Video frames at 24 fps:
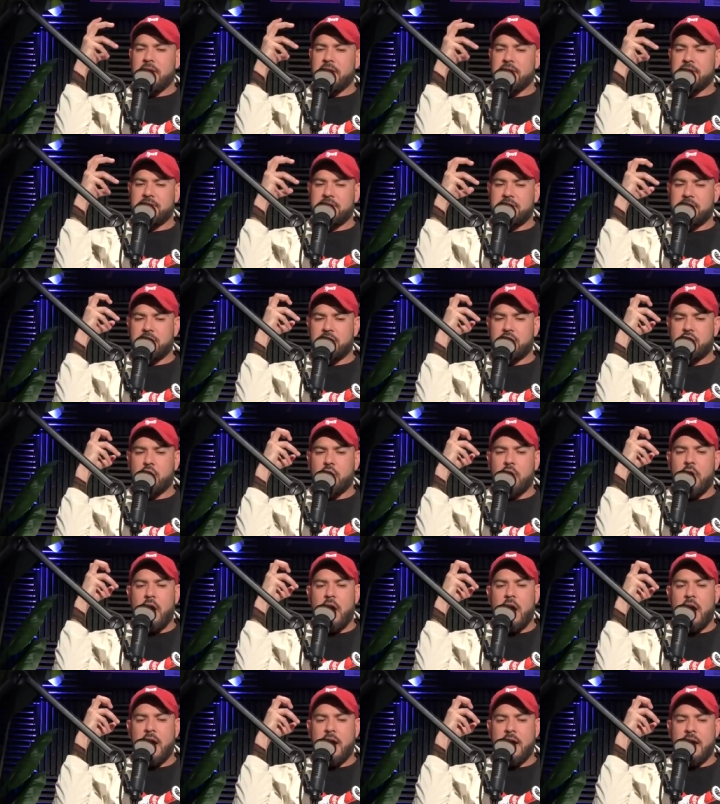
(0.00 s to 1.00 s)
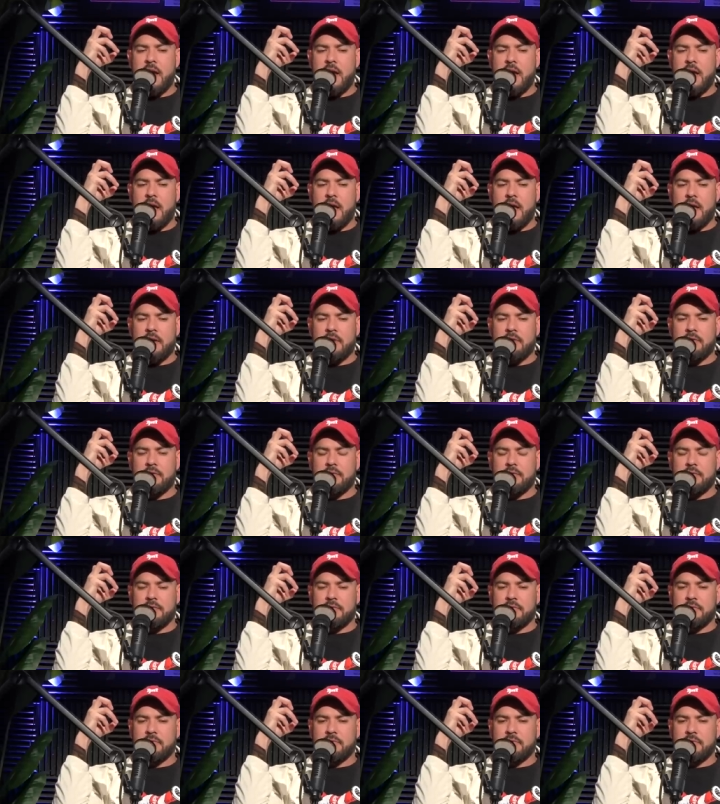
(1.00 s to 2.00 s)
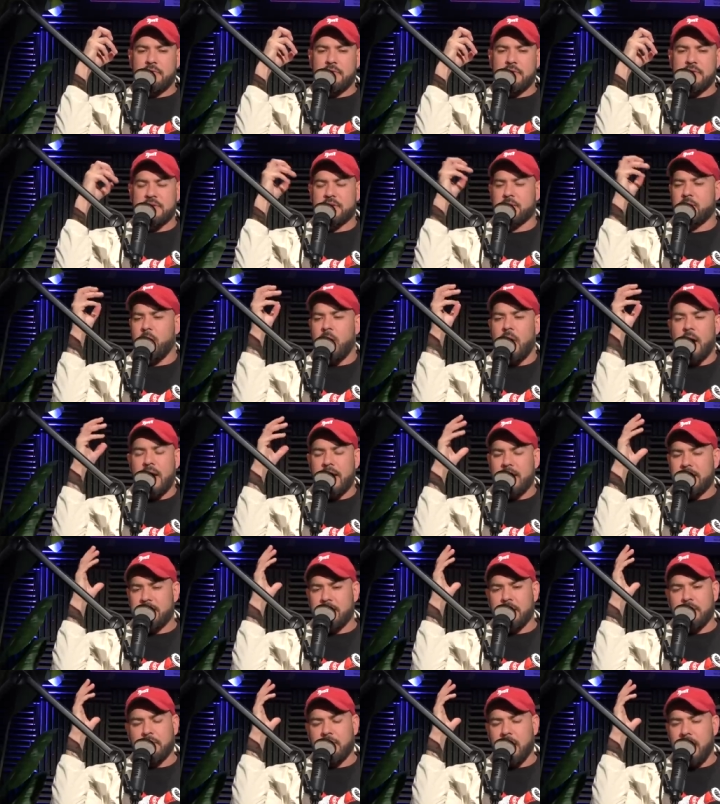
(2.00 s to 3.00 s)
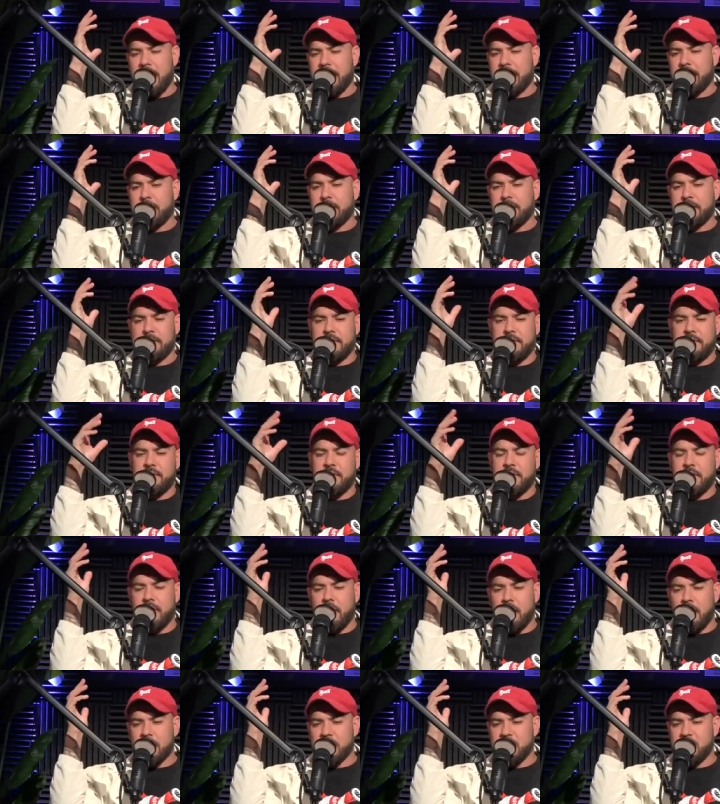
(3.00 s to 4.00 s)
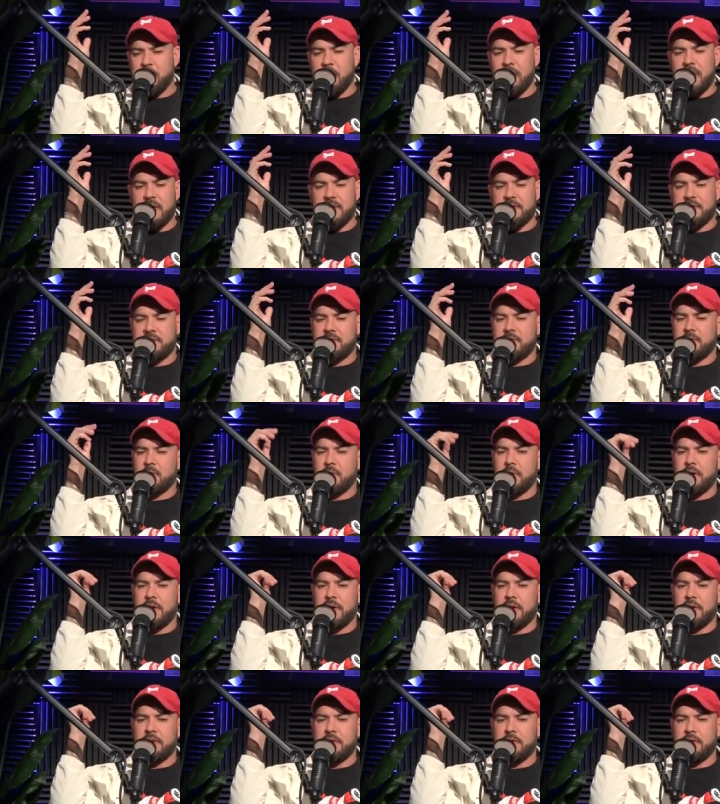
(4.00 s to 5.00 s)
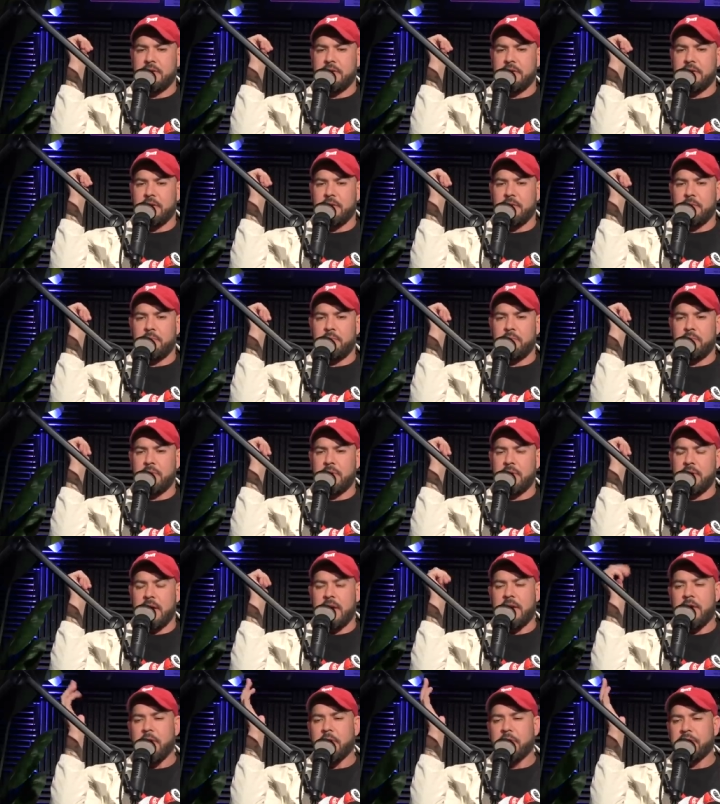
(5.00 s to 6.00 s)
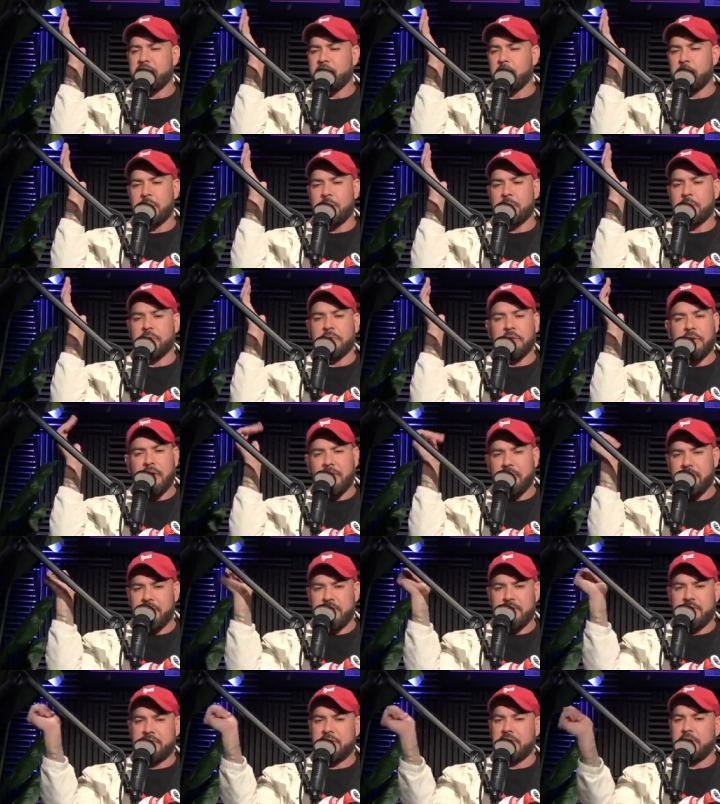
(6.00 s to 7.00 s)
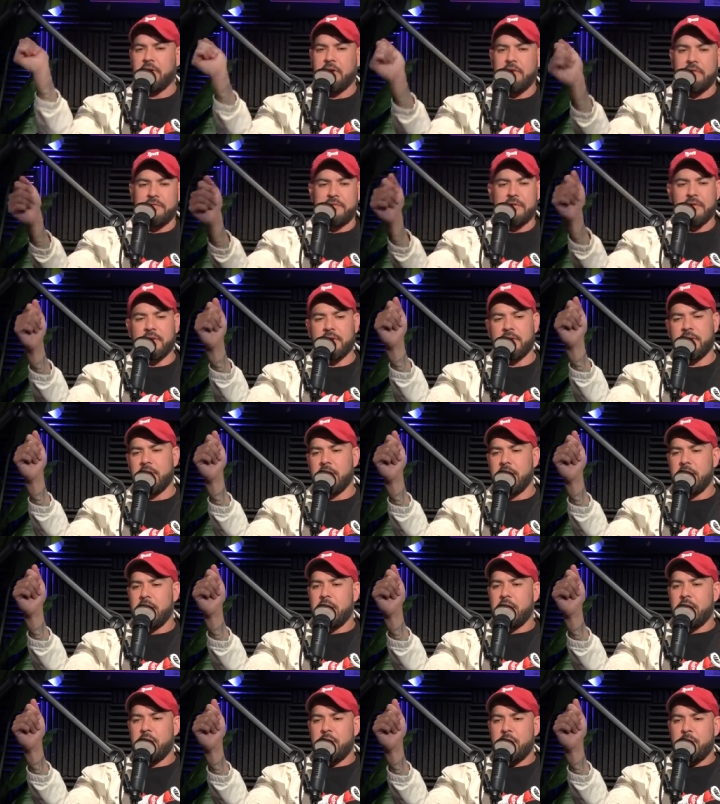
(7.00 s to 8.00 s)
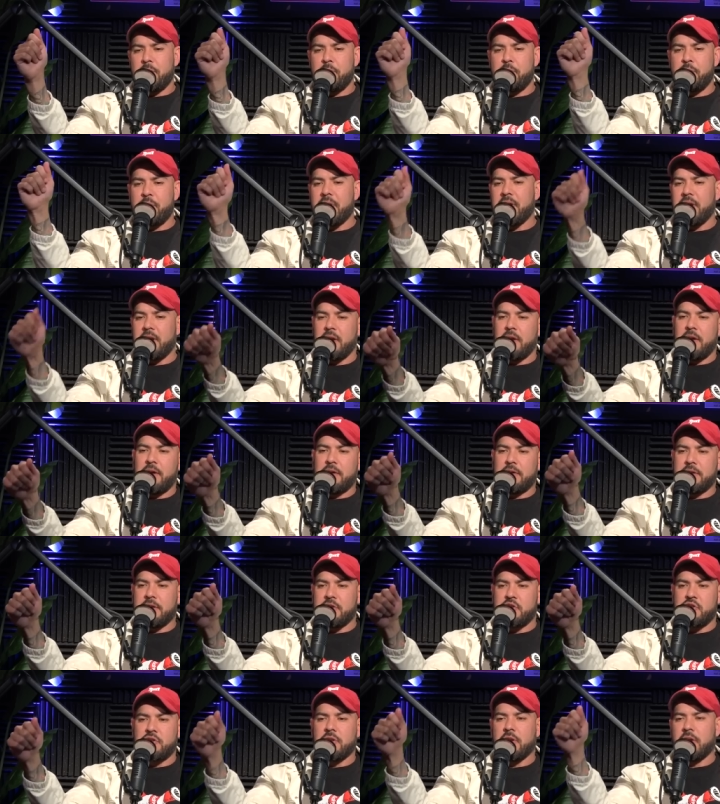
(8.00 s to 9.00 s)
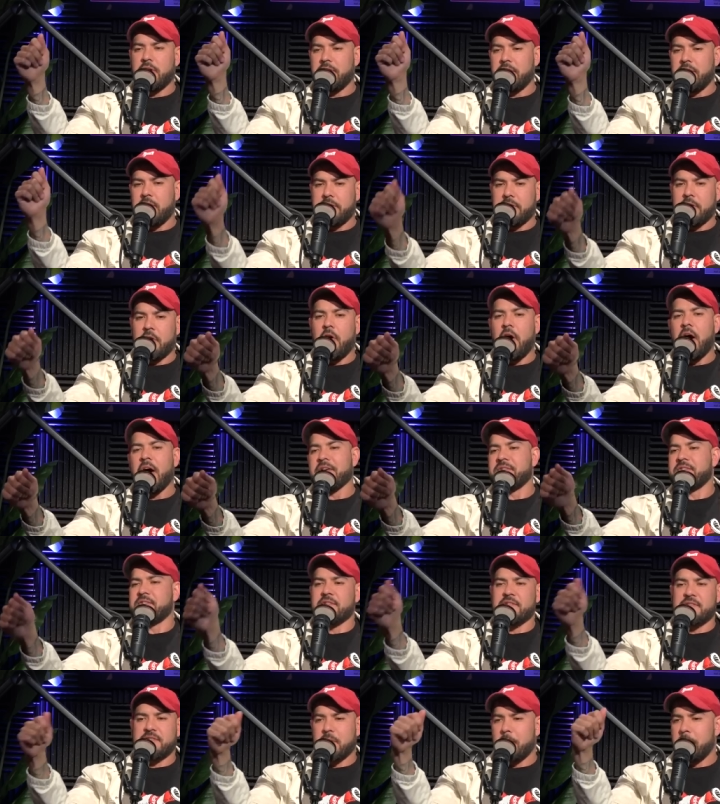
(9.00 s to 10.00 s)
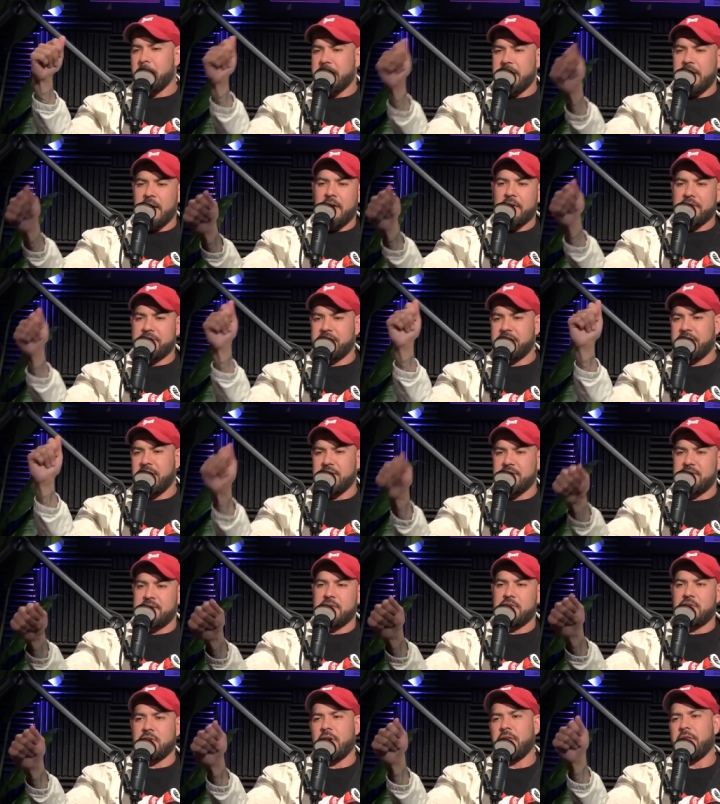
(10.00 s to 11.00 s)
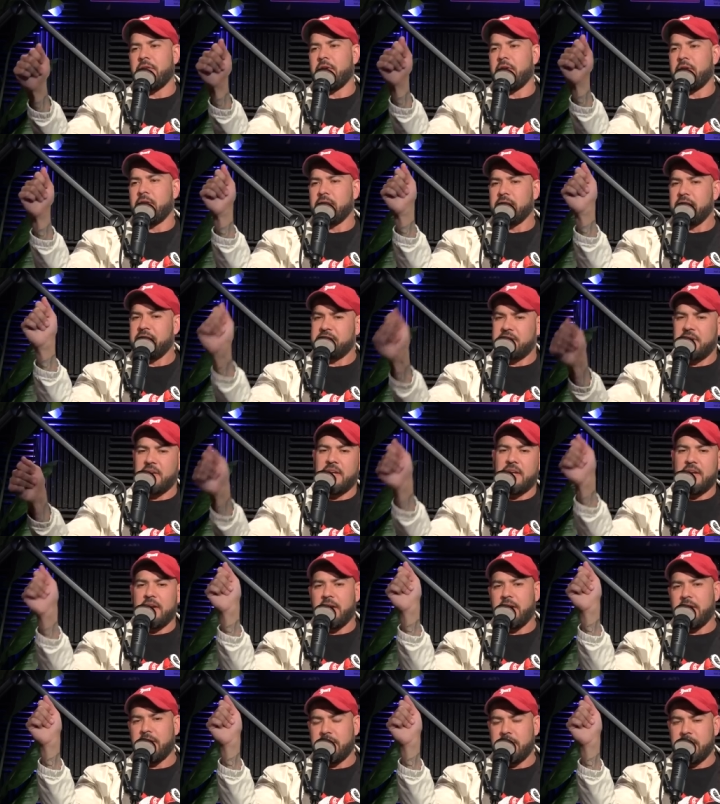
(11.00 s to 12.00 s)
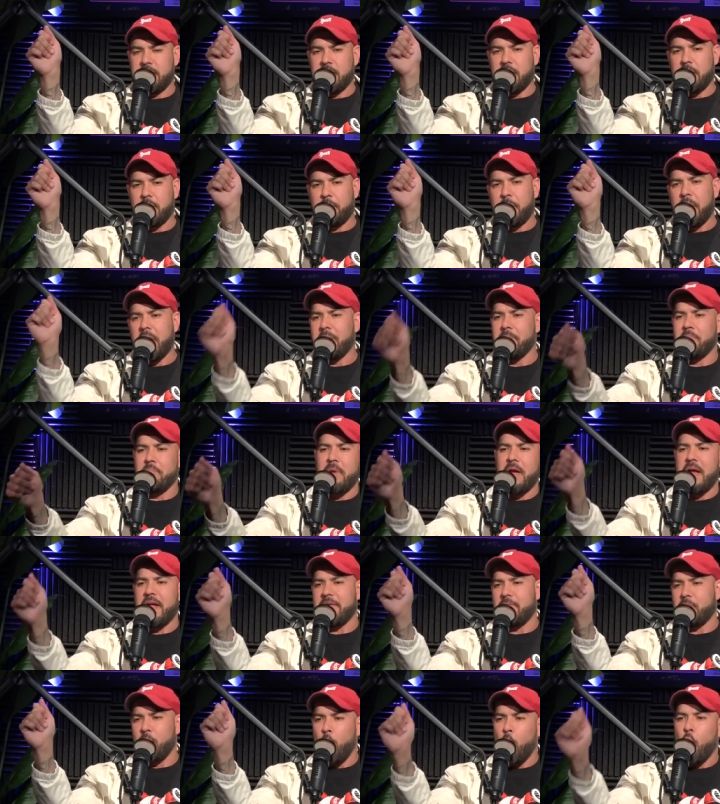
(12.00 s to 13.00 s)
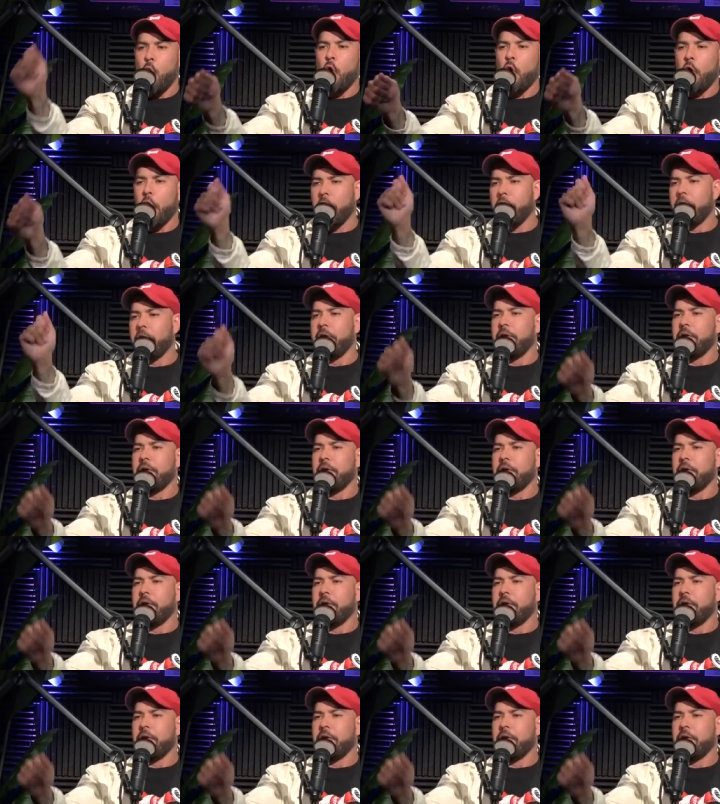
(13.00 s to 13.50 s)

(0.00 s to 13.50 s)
is to try, and this is why I don't like even in our space when you know. And I know some people love this; they love to pit each, uh, you know, us and somebody else against each other, and let's get in a you know PubMed war.